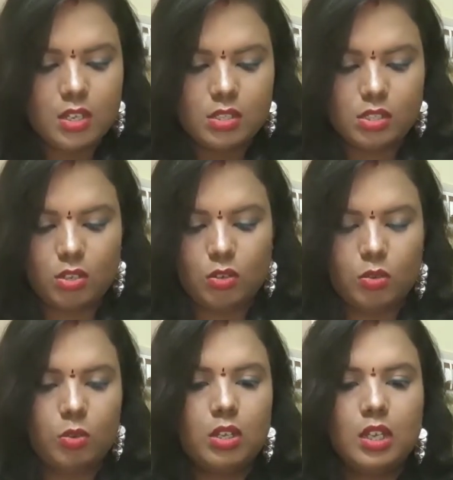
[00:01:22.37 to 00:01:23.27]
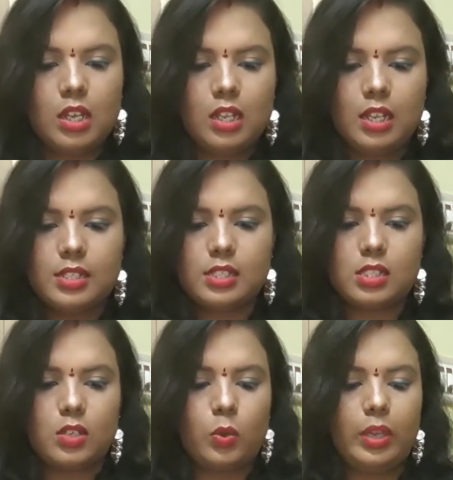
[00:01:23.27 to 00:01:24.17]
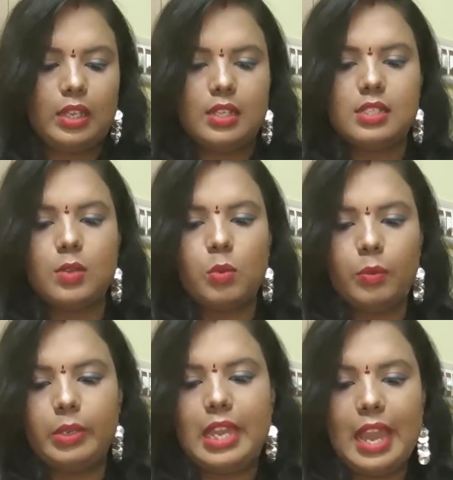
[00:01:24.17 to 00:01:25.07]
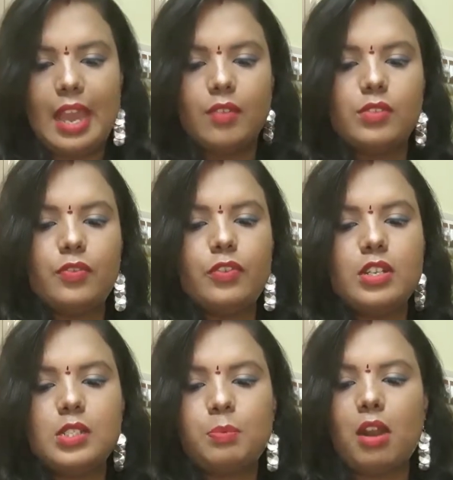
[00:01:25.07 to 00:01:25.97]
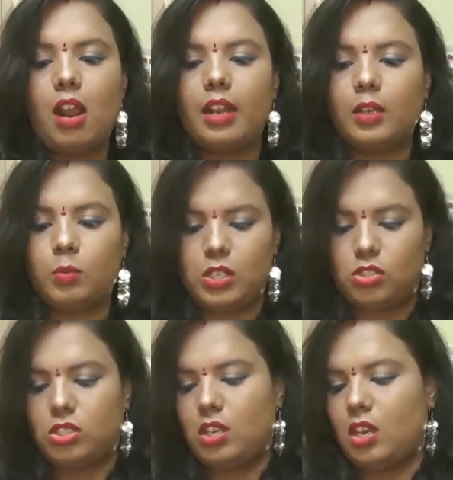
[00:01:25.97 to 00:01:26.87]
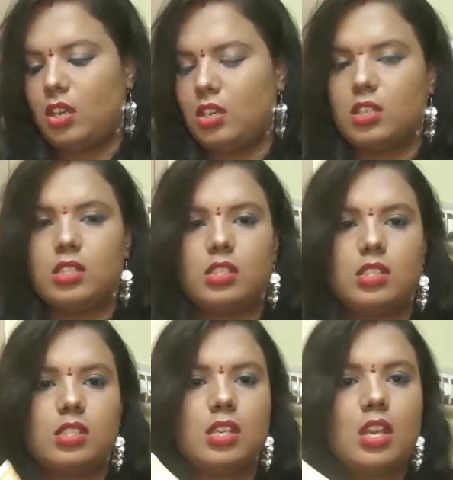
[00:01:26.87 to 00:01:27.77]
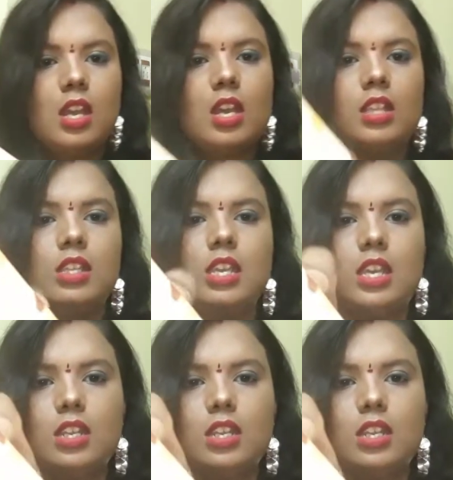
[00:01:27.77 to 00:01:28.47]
So let's quickly see what we have. The first product, which is the